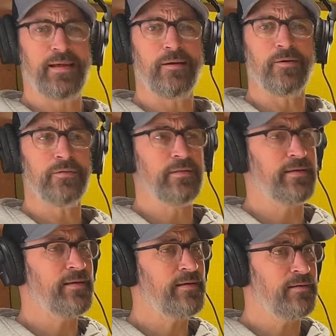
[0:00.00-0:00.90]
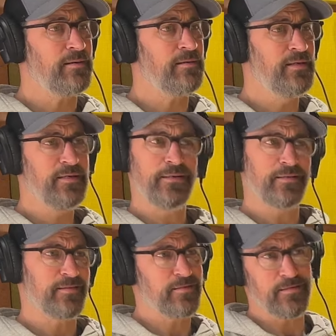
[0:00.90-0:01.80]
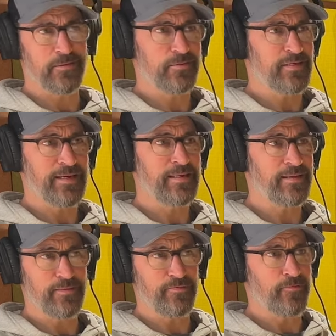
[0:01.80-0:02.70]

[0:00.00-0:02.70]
how in the hell? Does this little tiny